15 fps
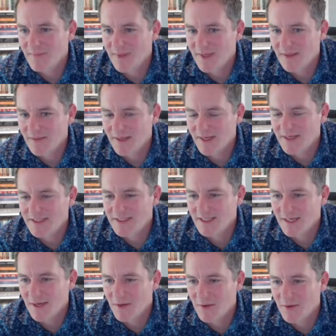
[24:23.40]
the
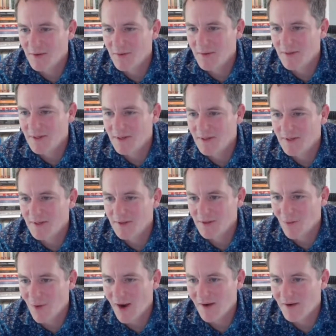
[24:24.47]
ECU, the
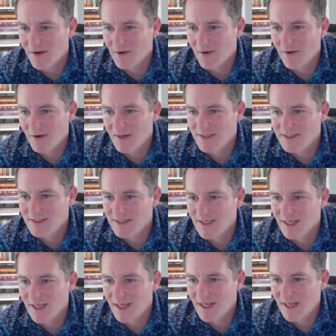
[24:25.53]
wiring harness,
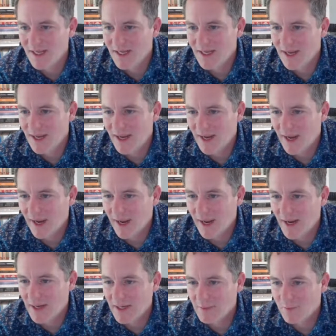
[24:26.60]

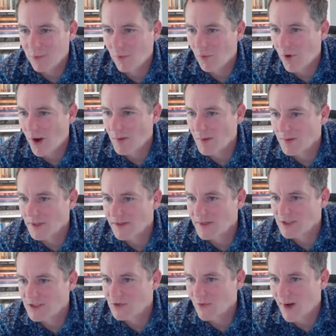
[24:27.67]
and probably the
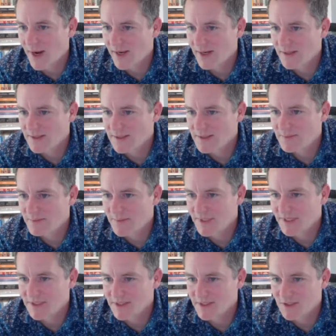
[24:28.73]
trans,
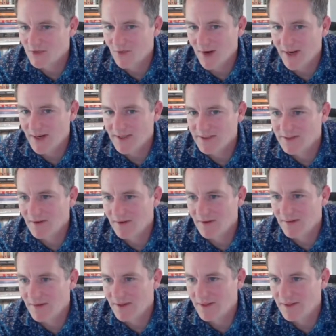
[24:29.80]
because the trans
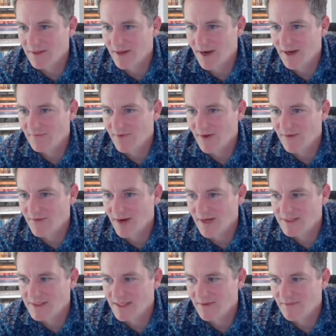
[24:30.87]
on the 95,
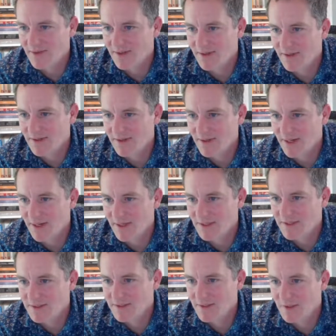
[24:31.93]
97
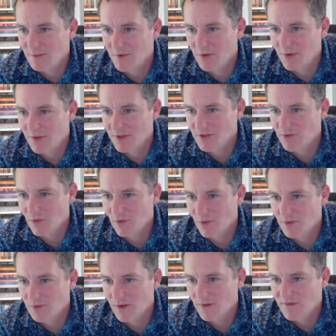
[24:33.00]
is computer
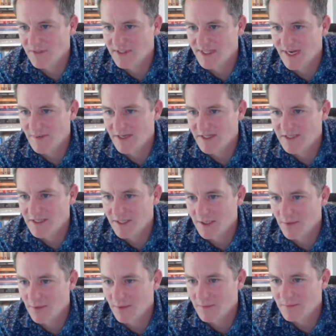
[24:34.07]
controlled off the same ECU.